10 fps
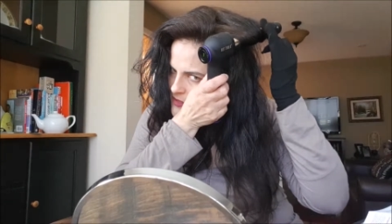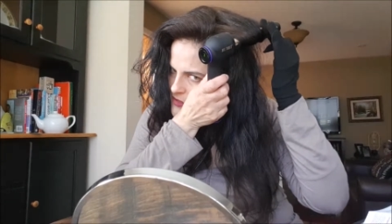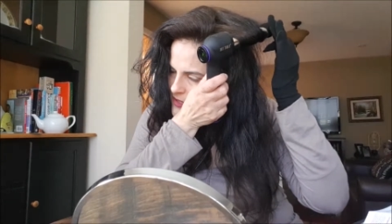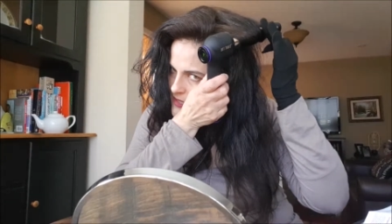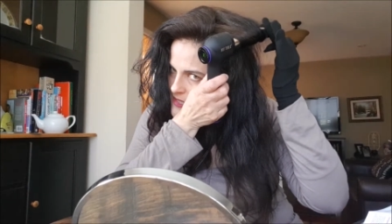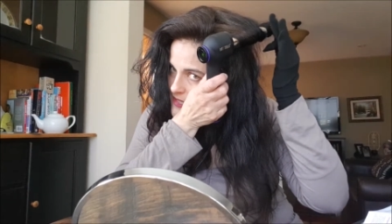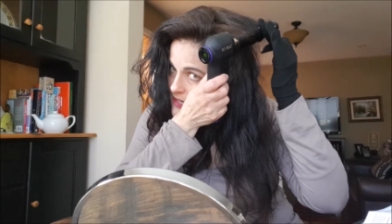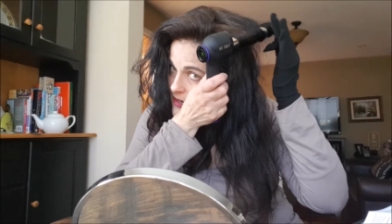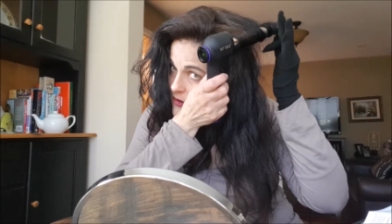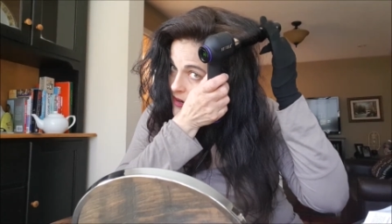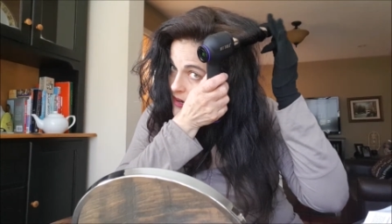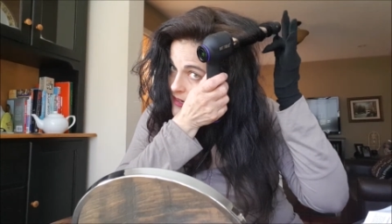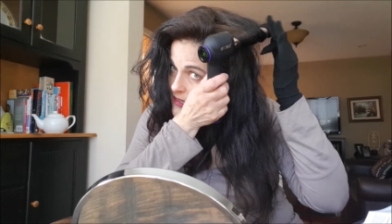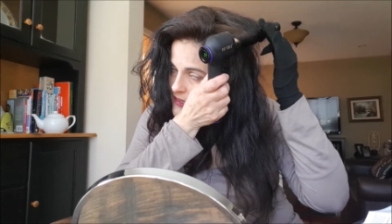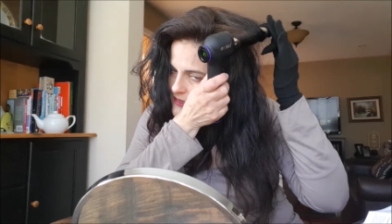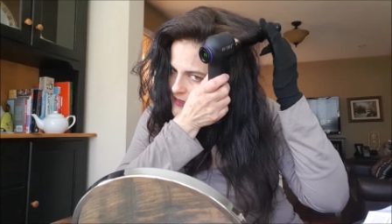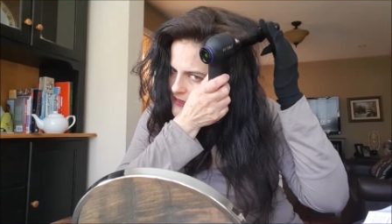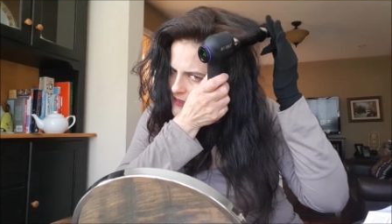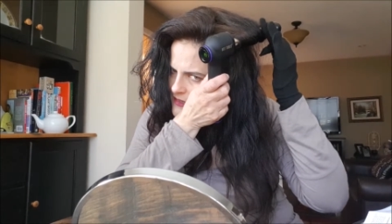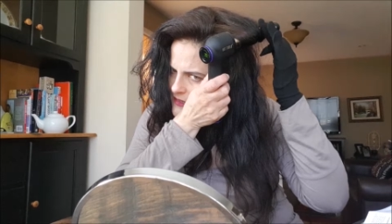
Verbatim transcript: Just trying to see how hot it is.